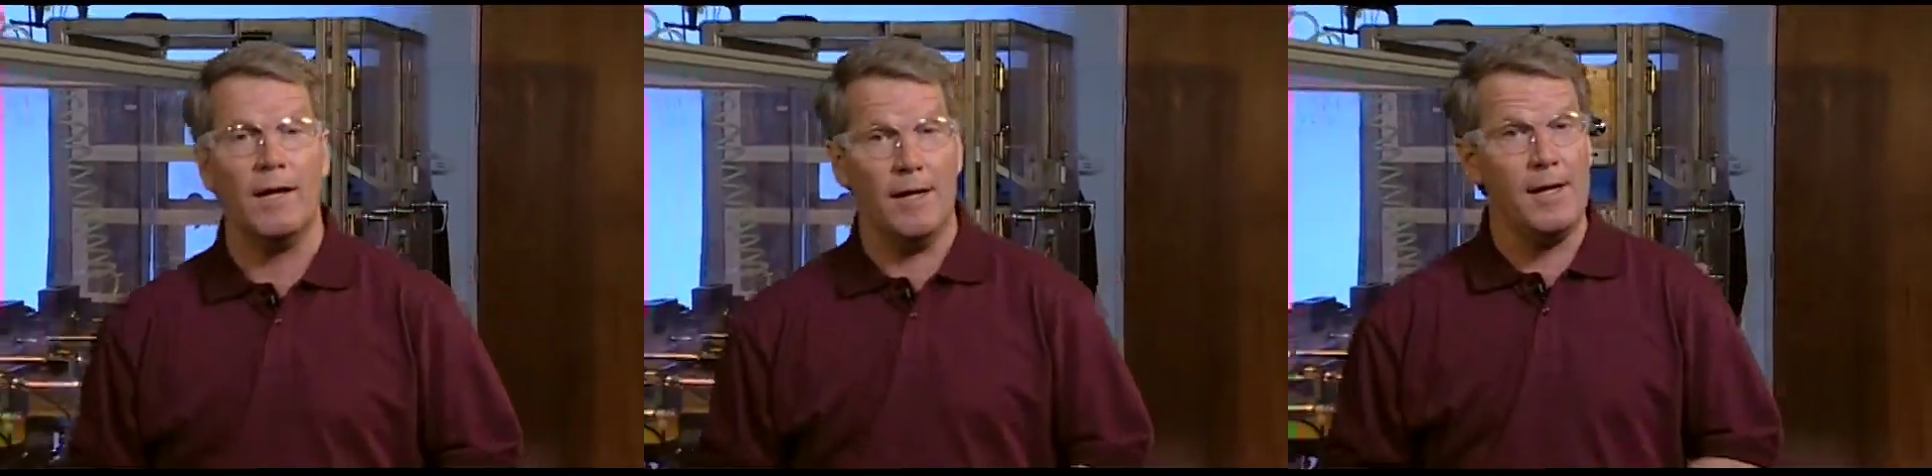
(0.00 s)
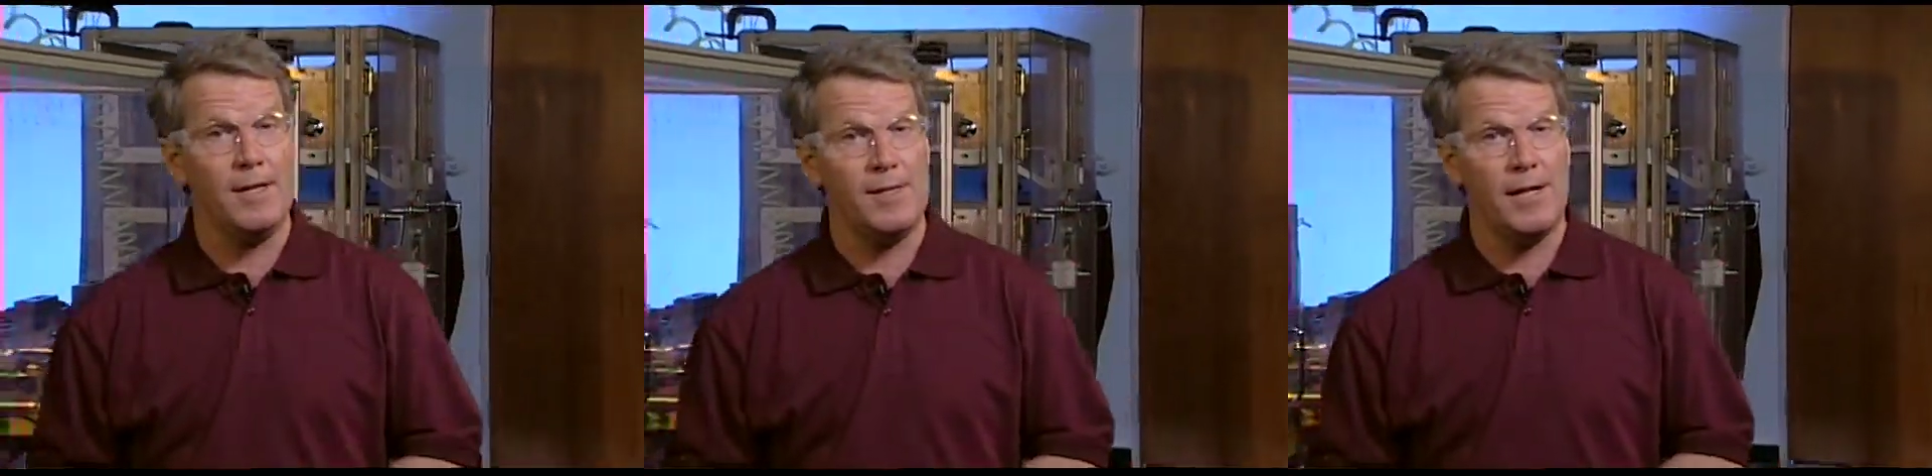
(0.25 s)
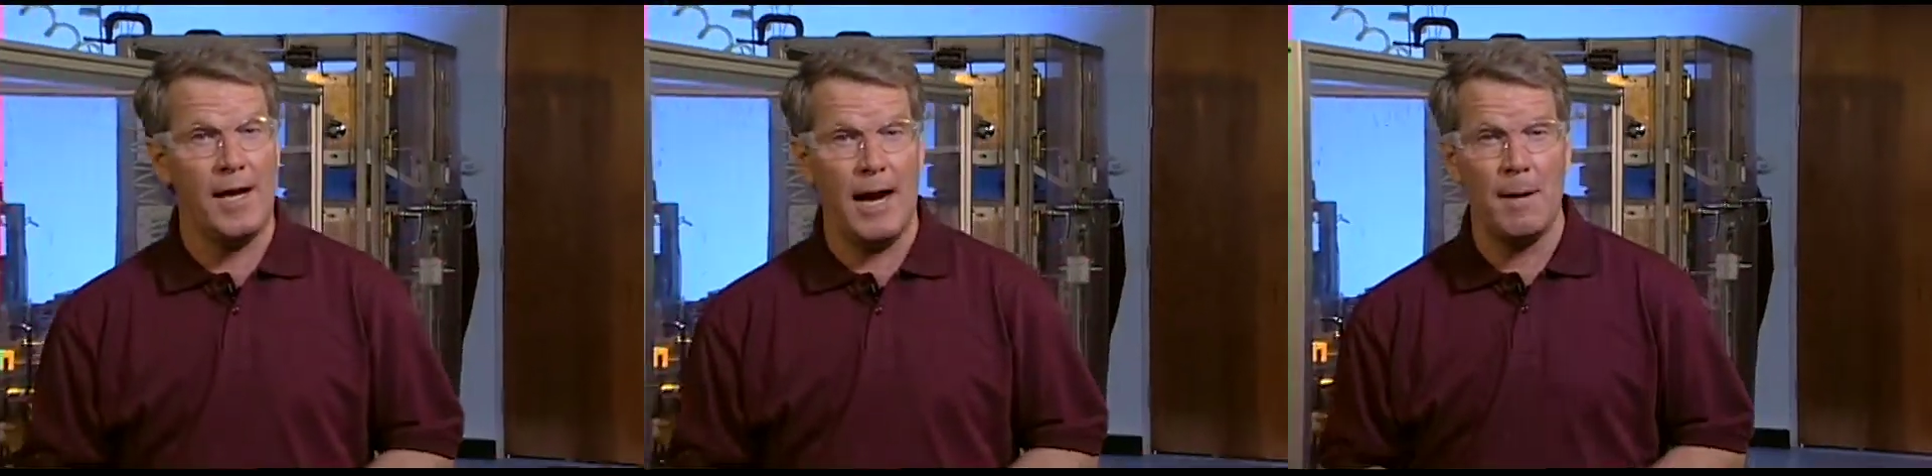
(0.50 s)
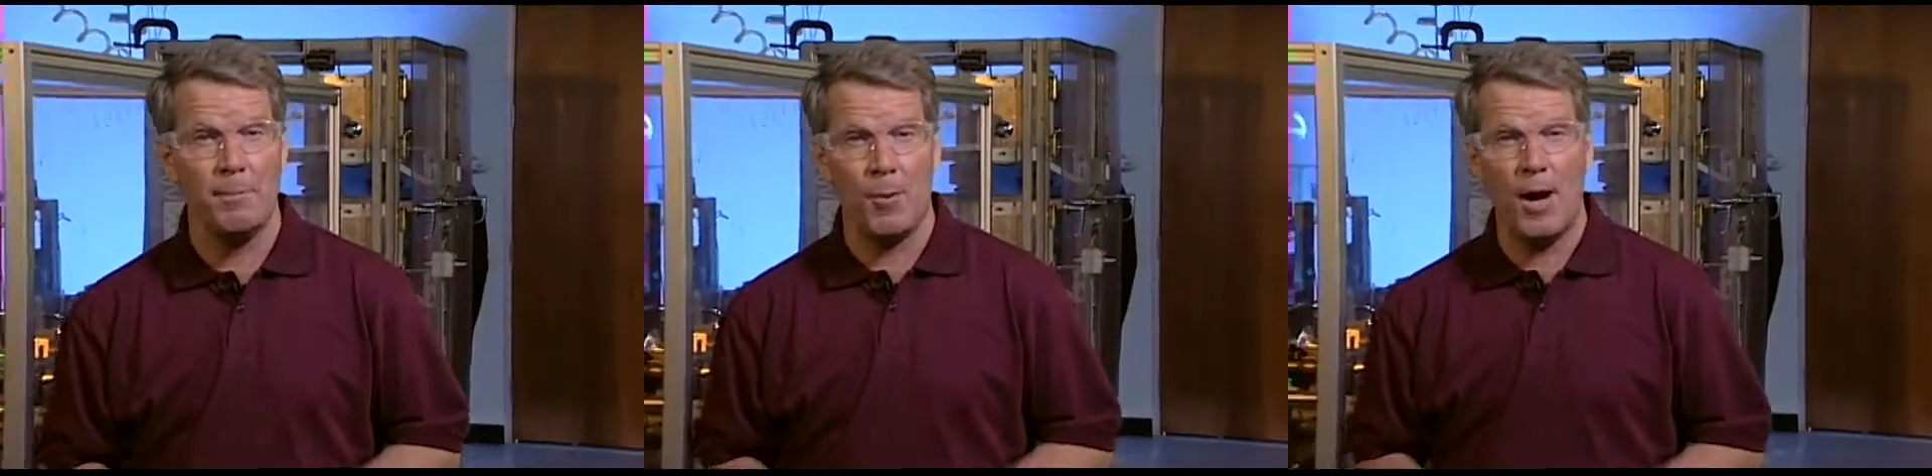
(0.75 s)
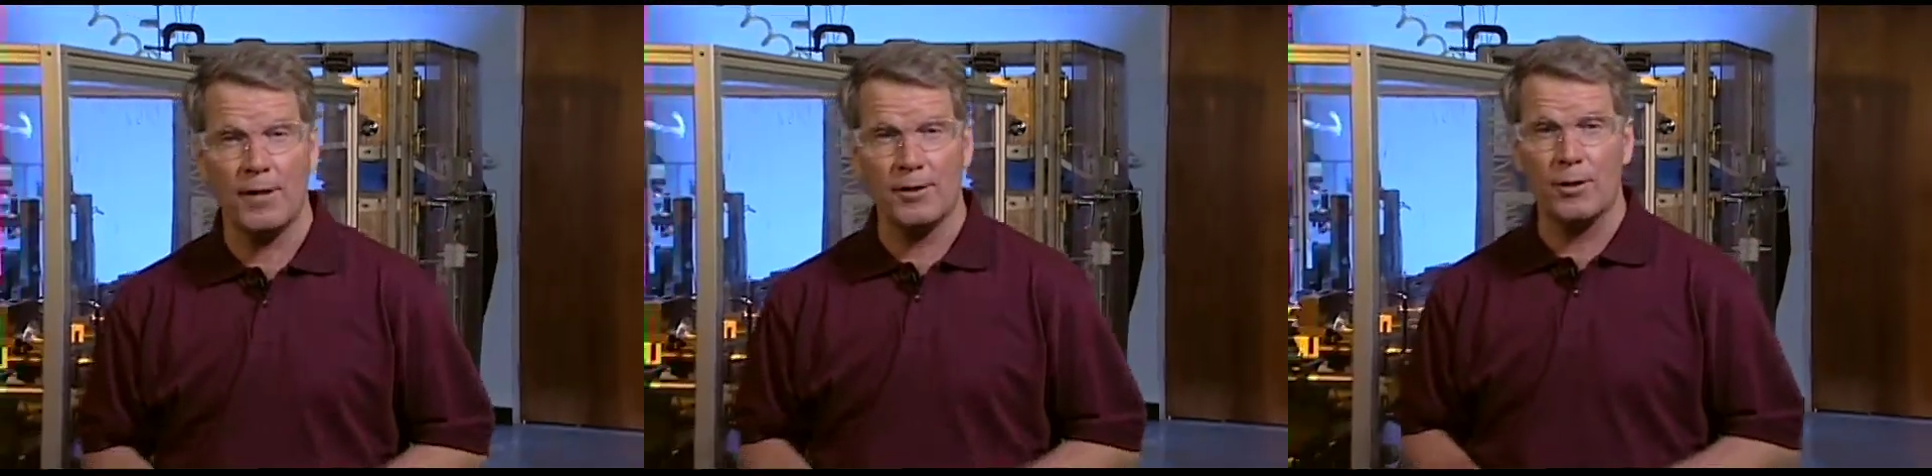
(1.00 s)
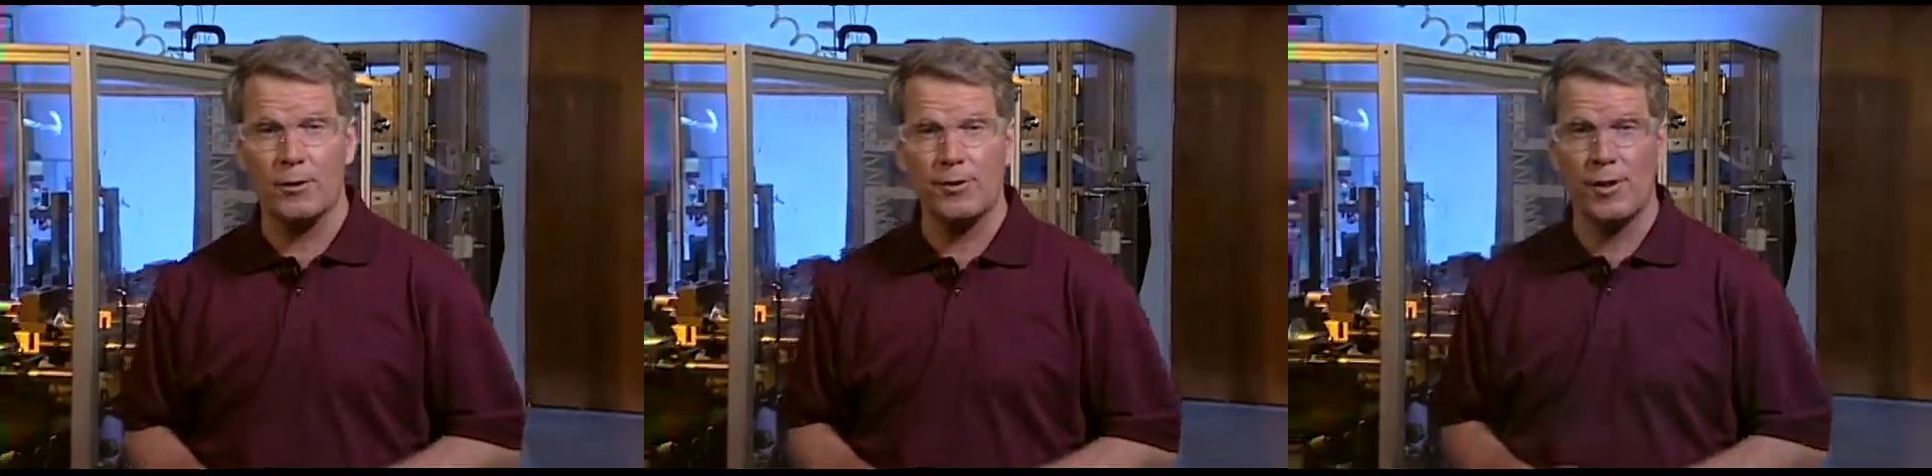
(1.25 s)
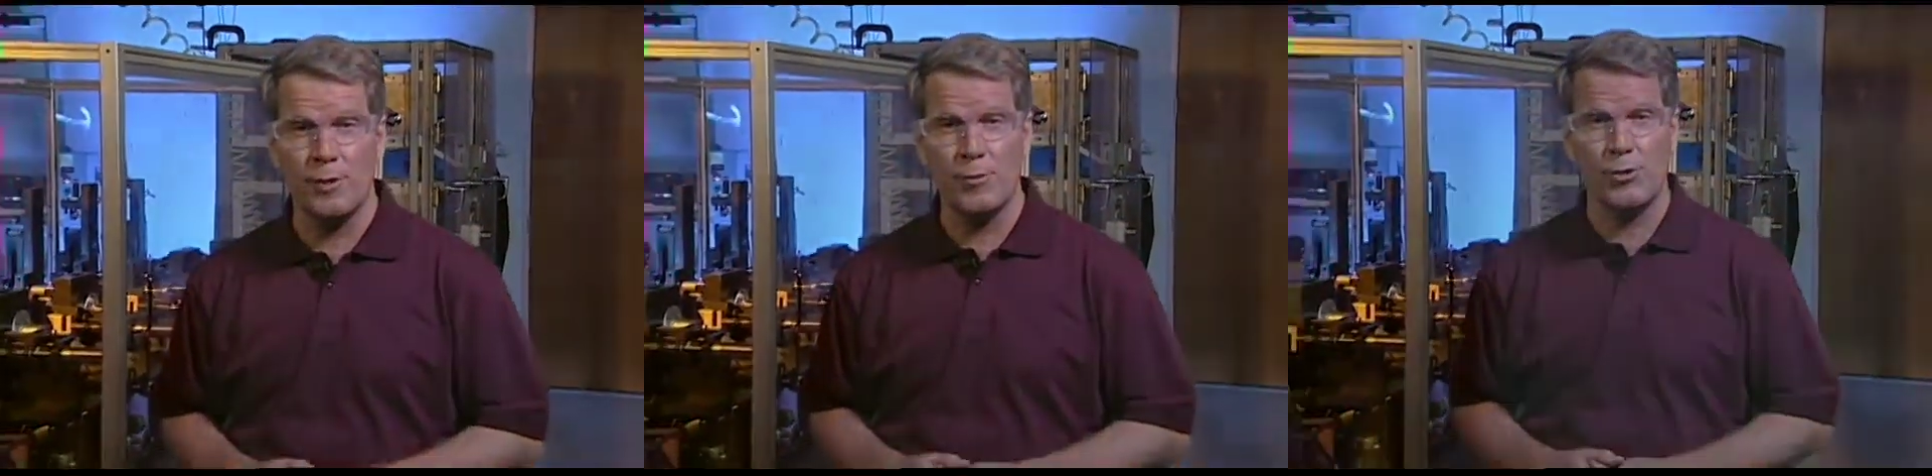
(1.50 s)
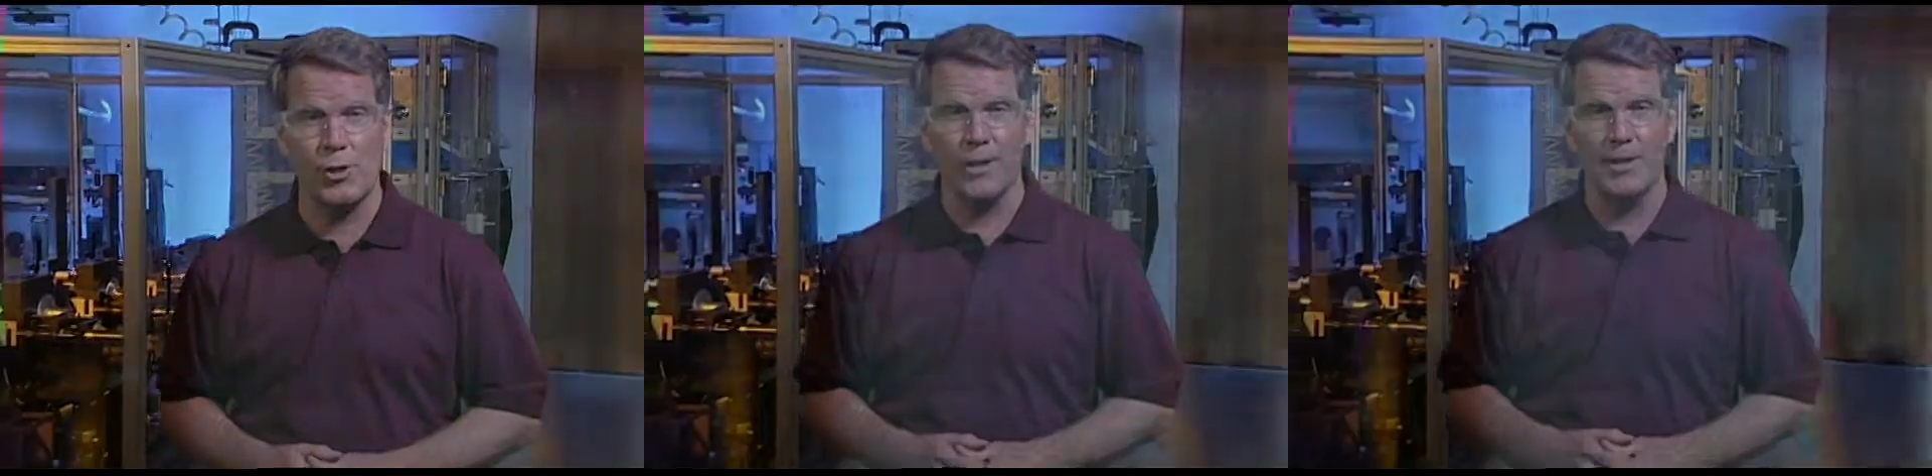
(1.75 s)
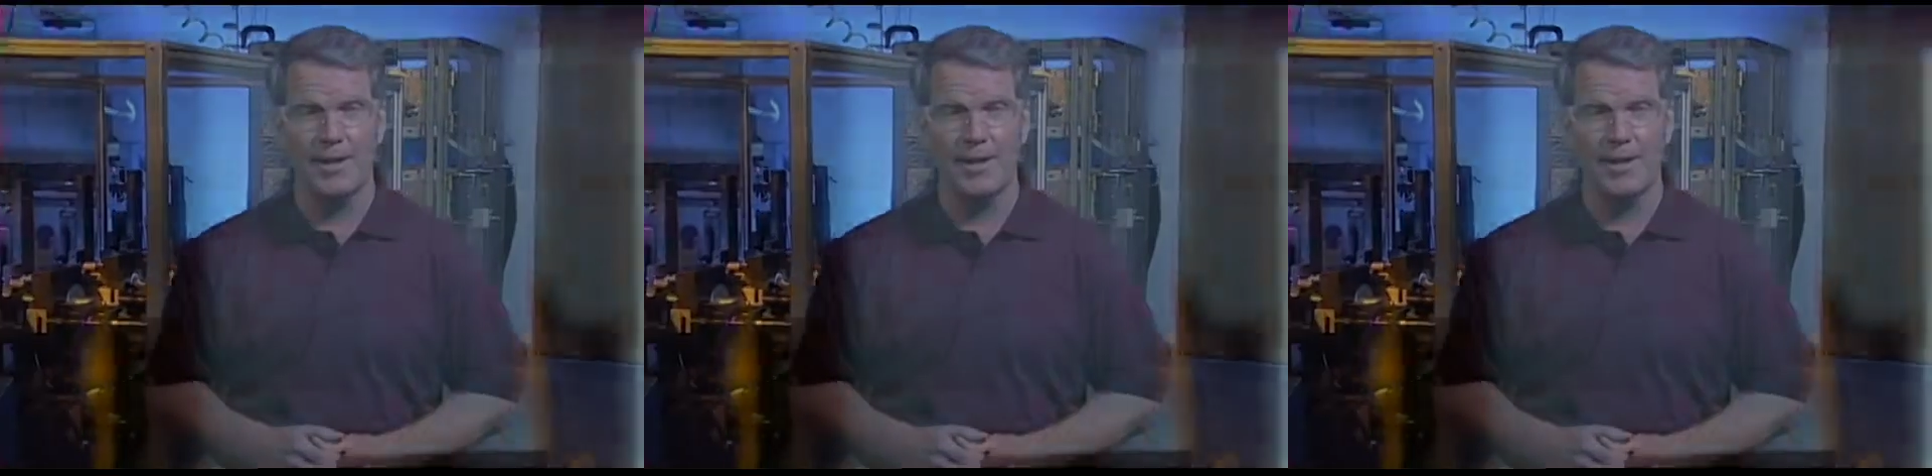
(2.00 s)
easy, and practical solution,